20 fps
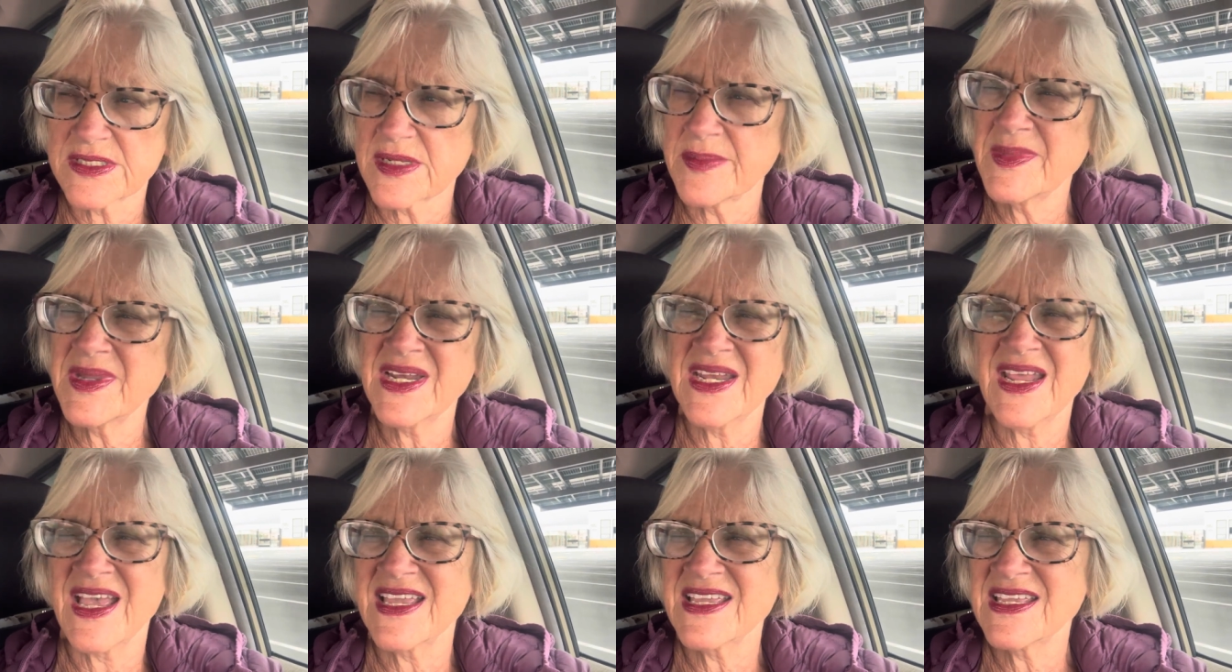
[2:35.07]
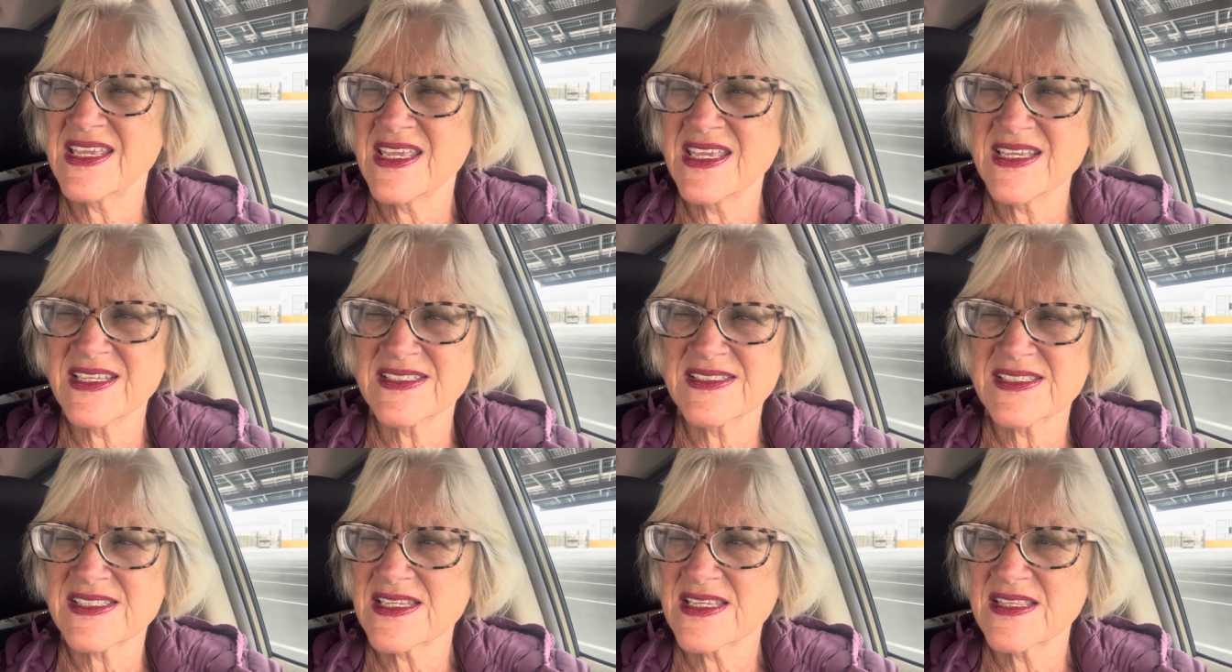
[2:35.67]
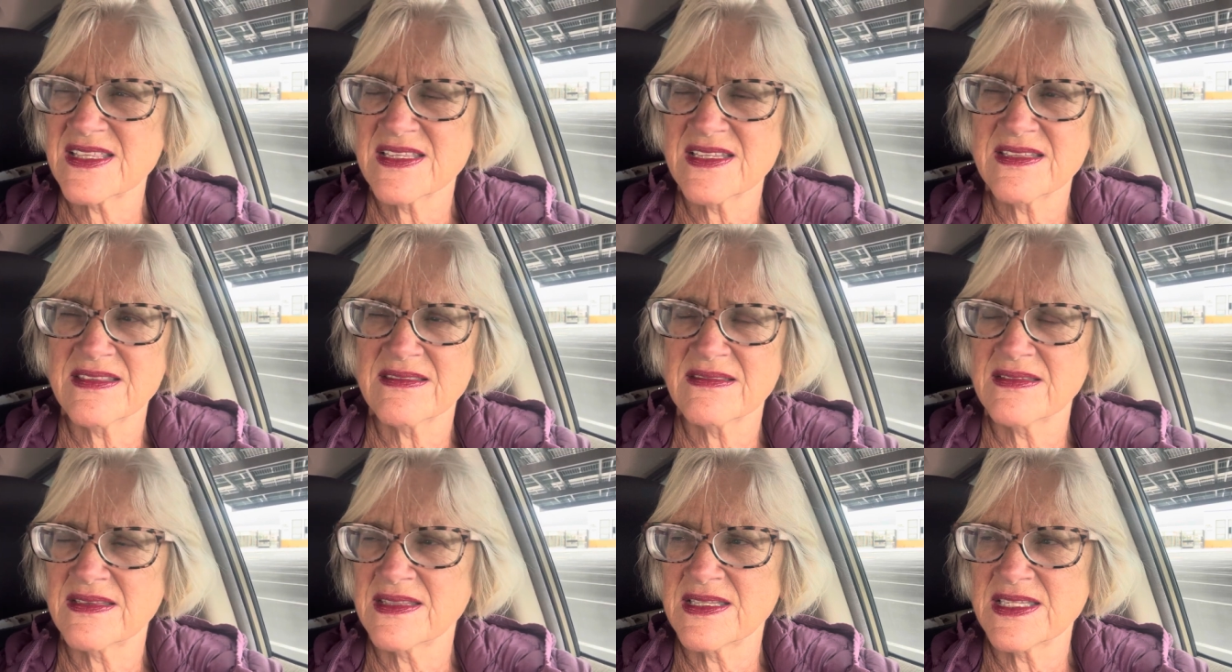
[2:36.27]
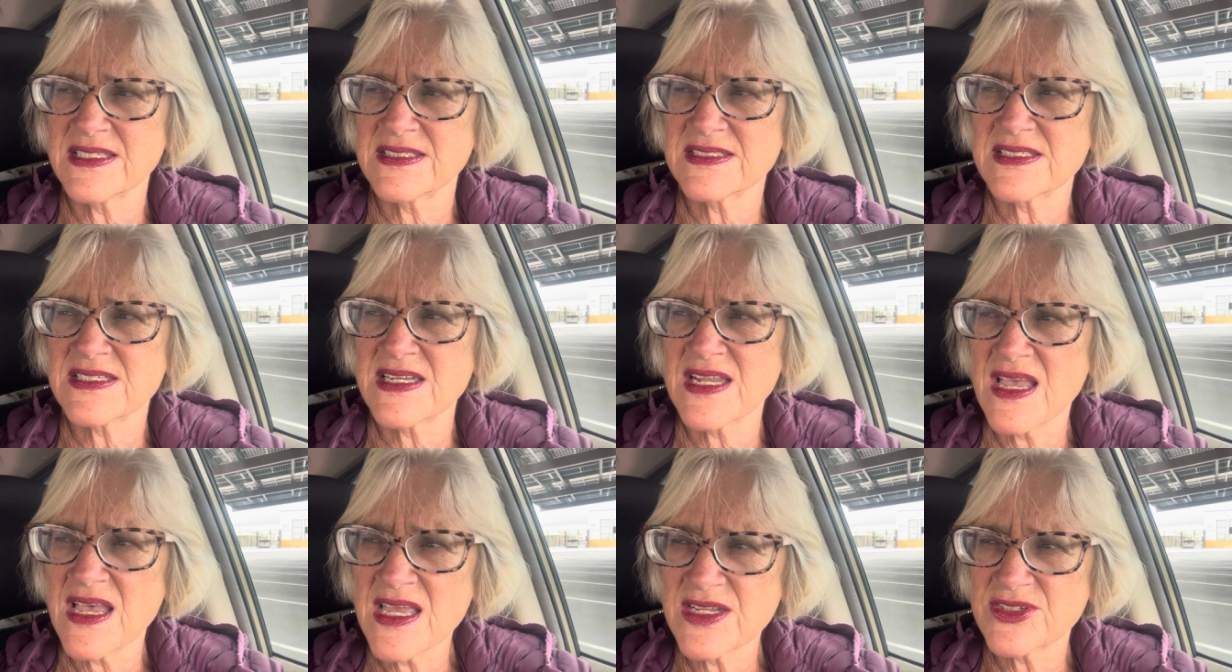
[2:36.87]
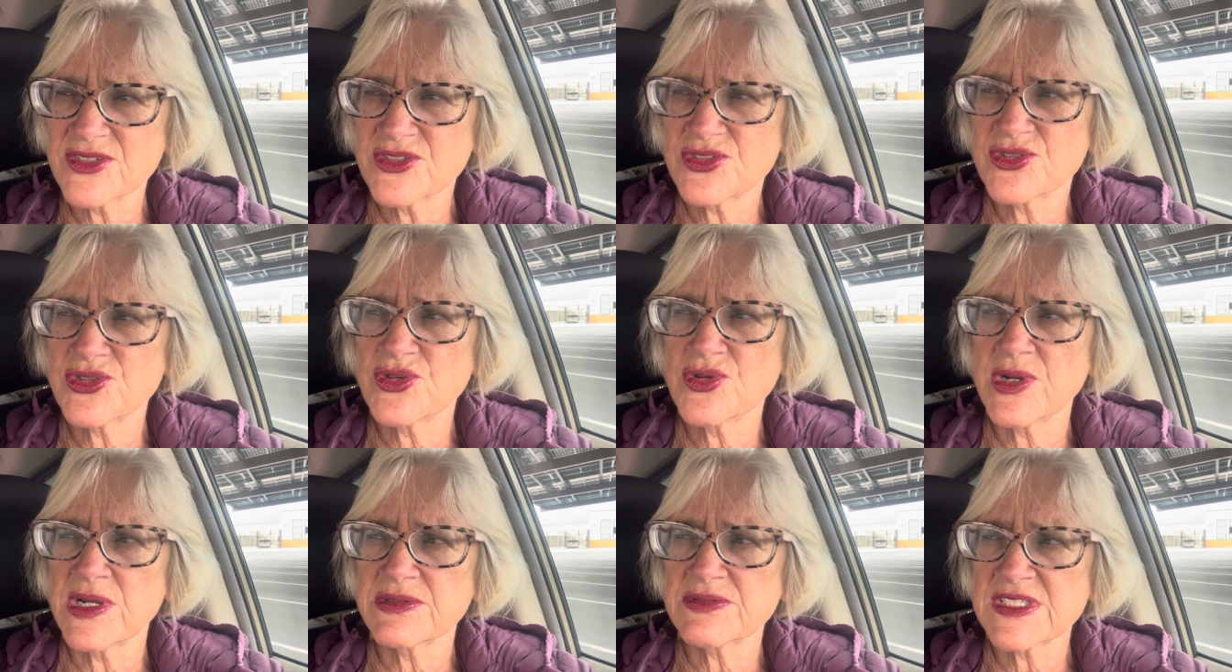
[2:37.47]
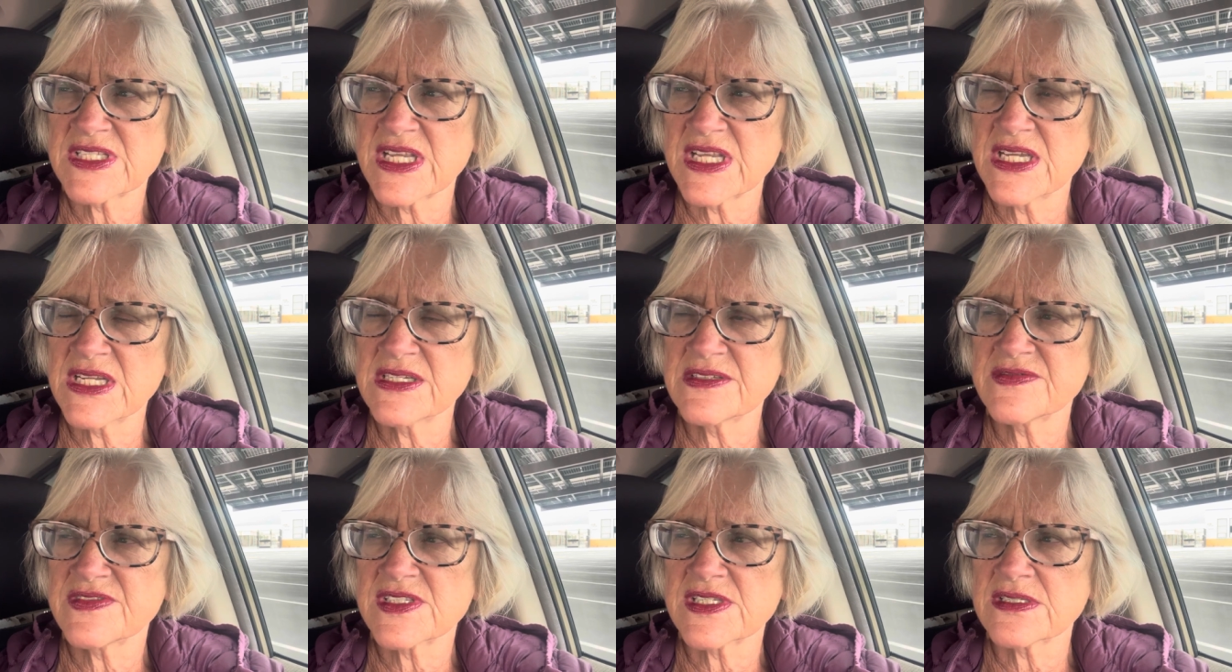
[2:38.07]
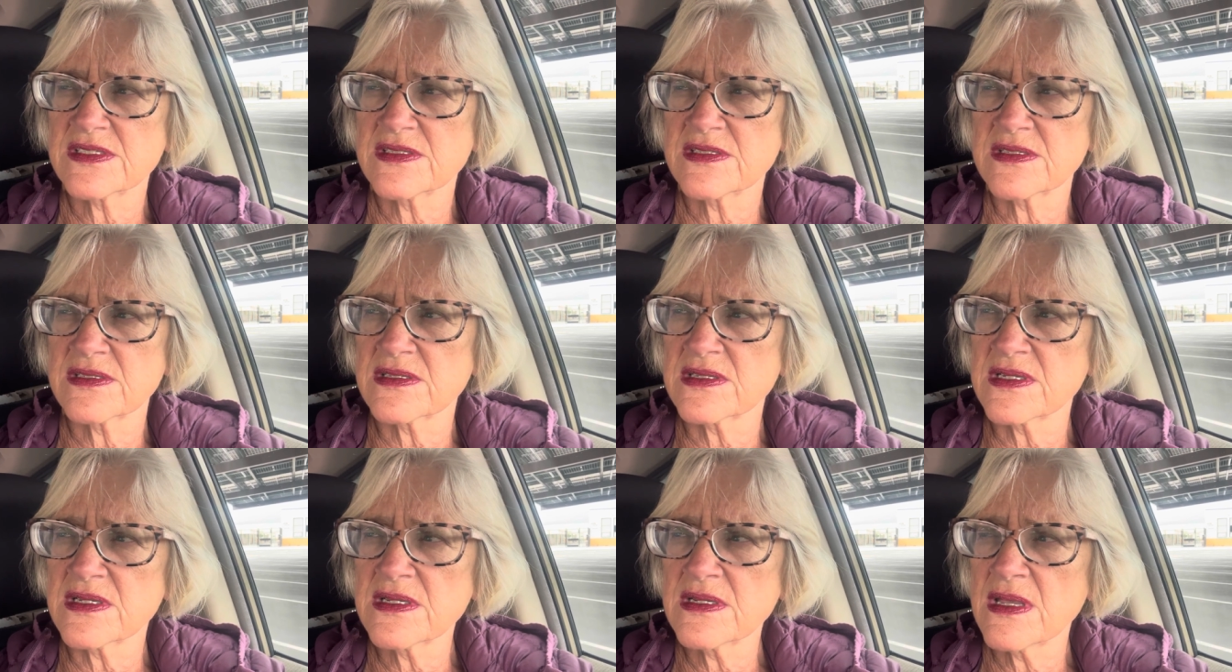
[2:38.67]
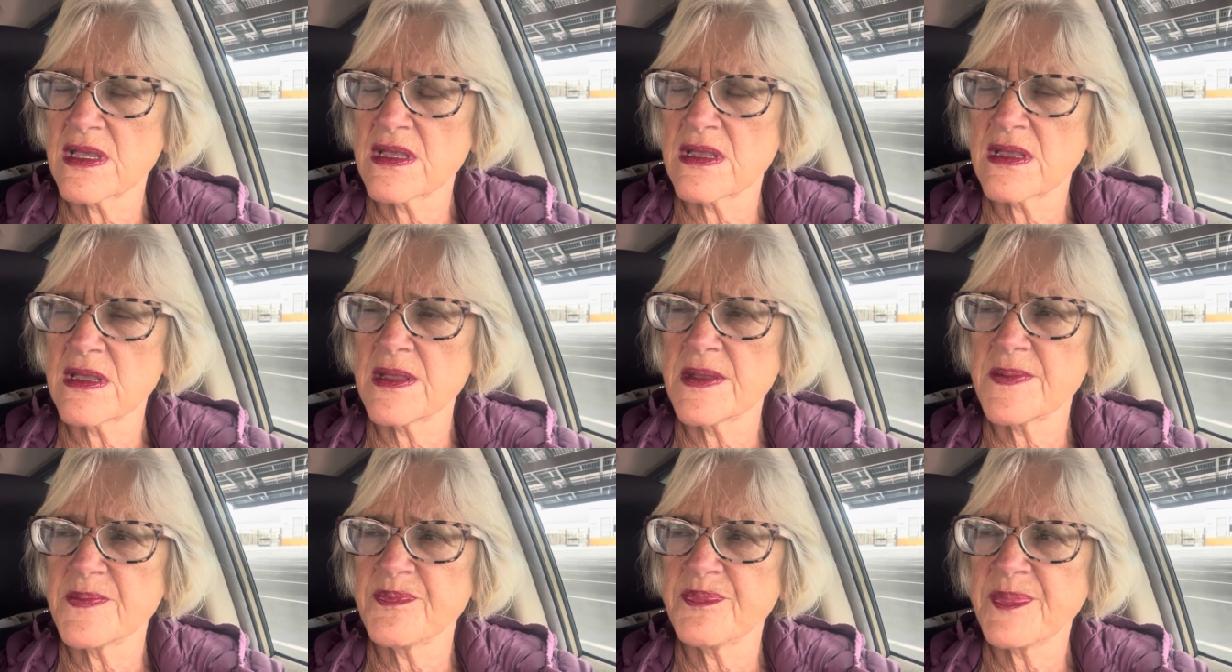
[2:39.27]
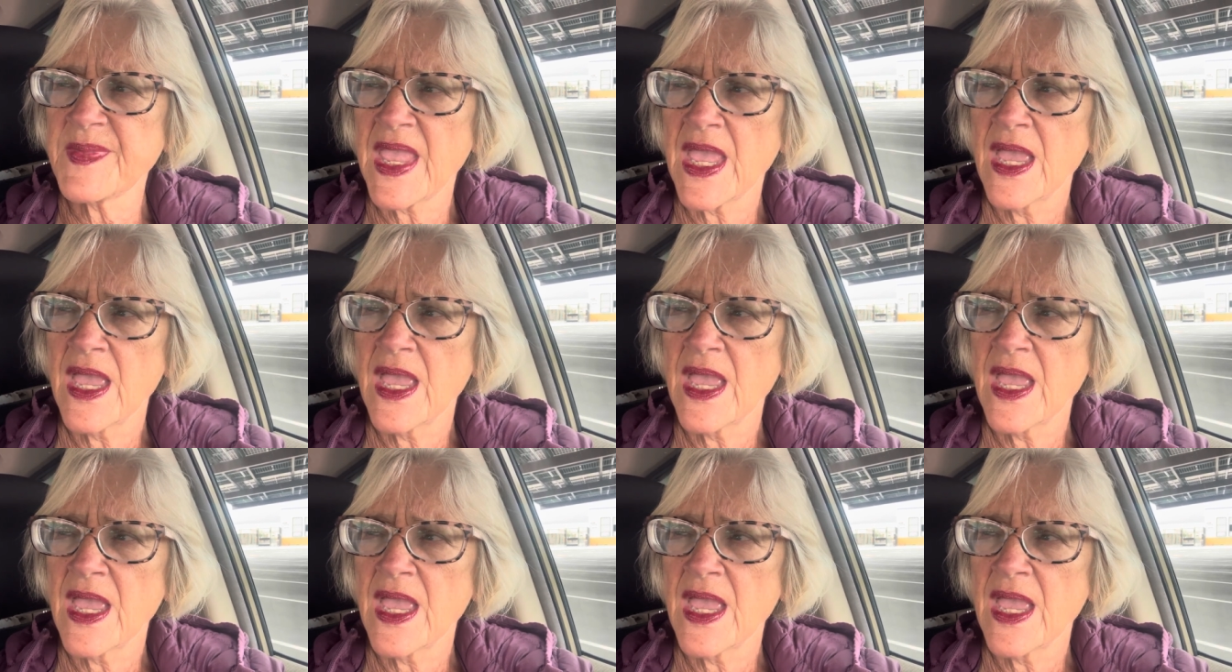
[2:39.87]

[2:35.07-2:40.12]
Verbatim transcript: I mean, I can't say that that's not true outside of Sicily. Um,